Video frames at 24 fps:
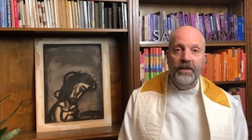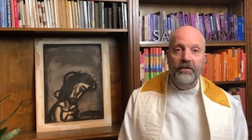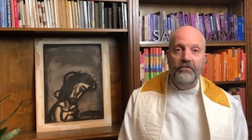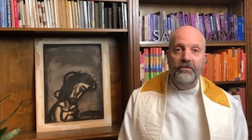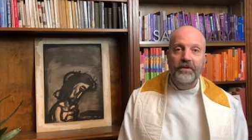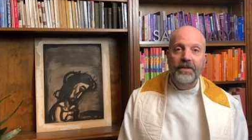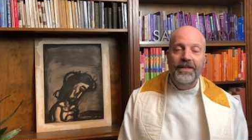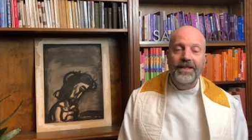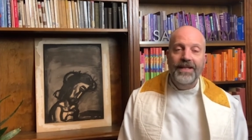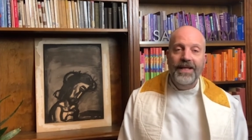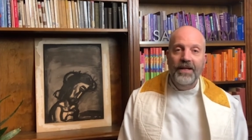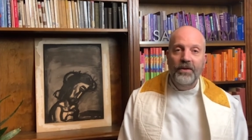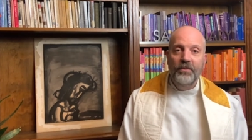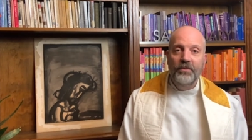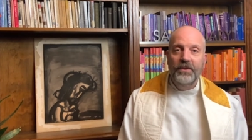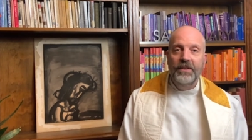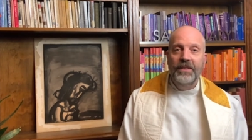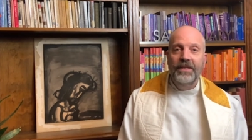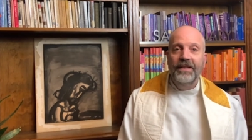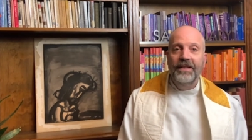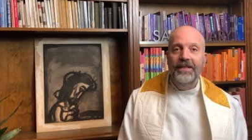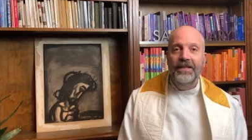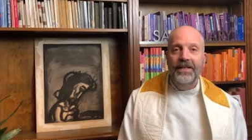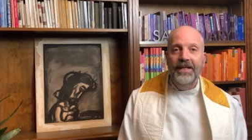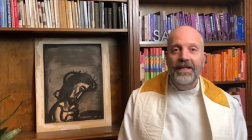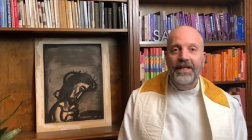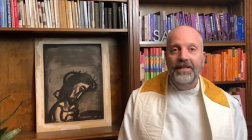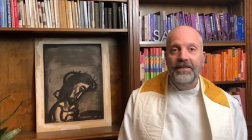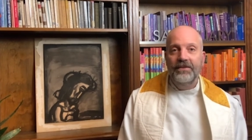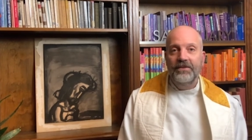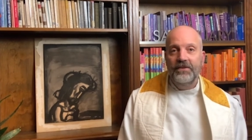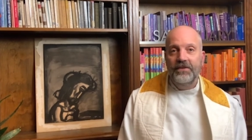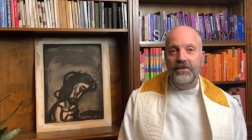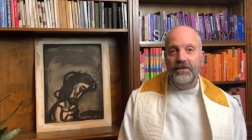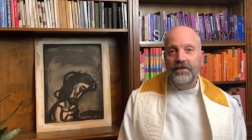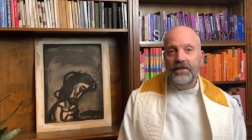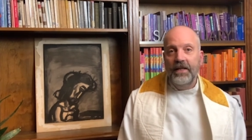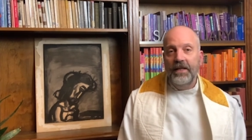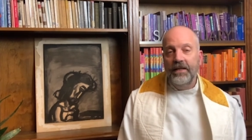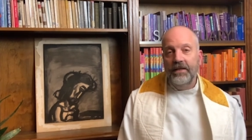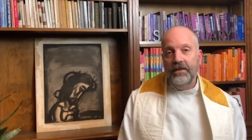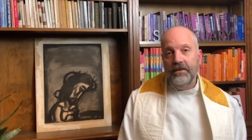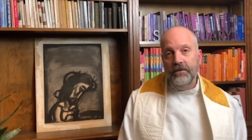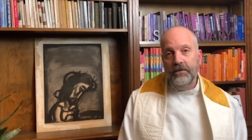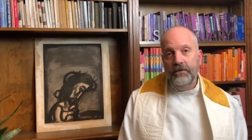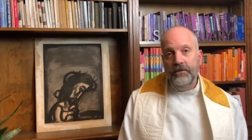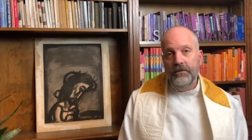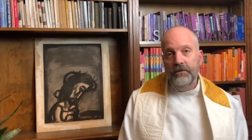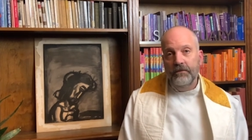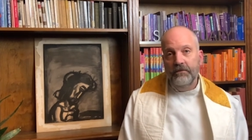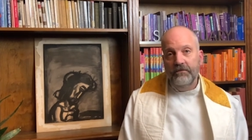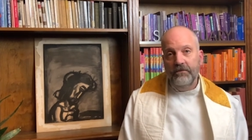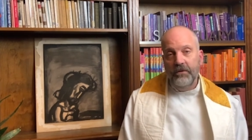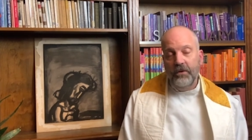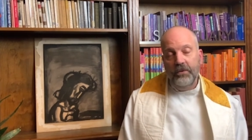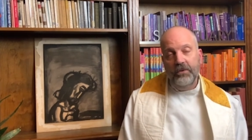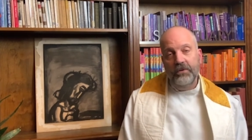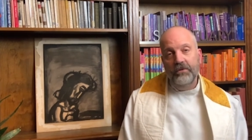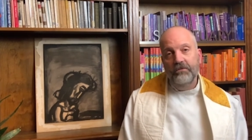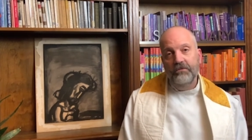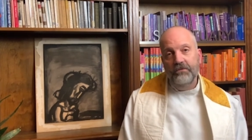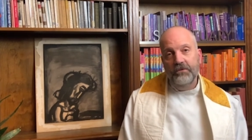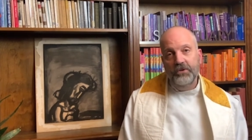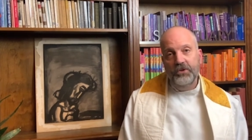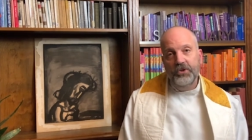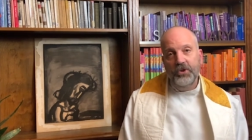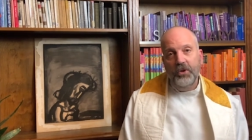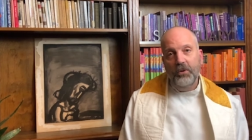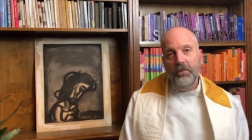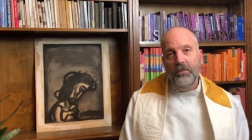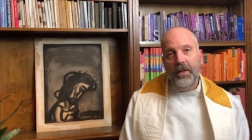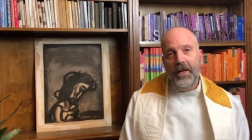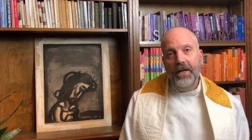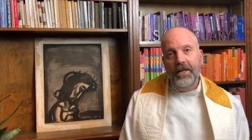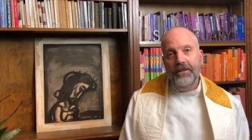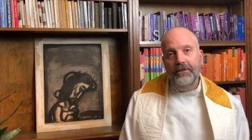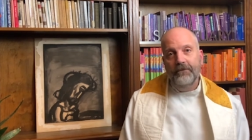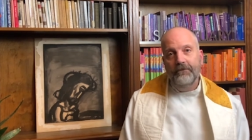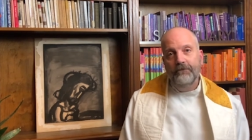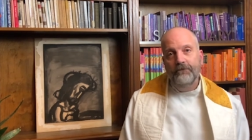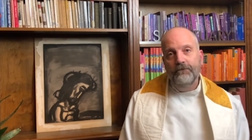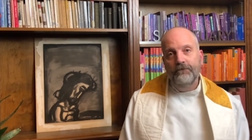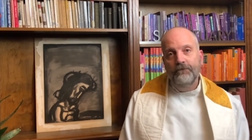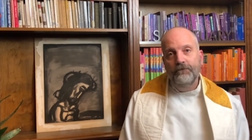Every county in that state voted for Joe Biden.